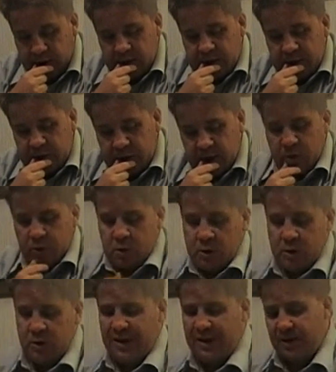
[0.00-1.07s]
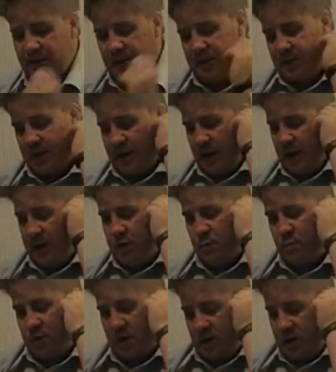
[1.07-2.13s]
skills and analytic
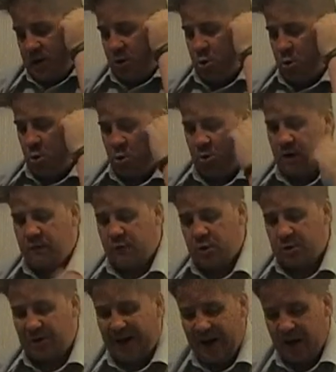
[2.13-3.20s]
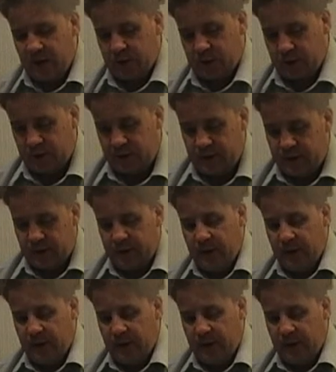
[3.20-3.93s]
expertise who travelled tirelessly